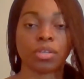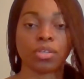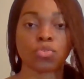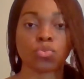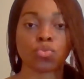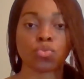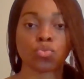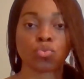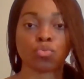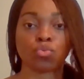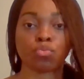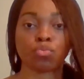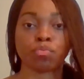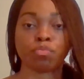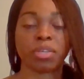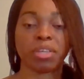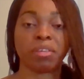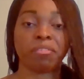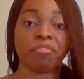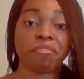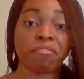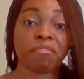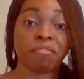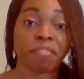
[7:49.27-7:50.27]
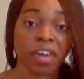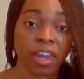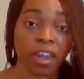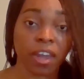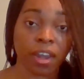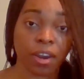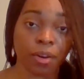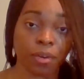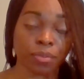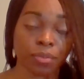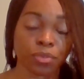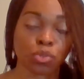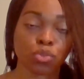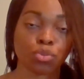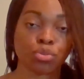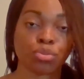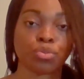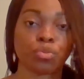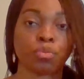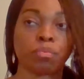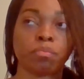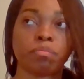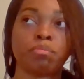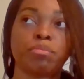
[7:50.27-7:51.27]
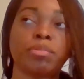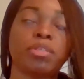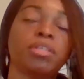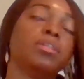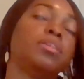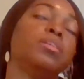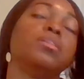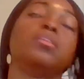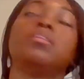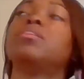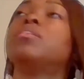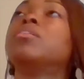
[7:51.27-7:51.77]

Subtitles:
to be fair, to be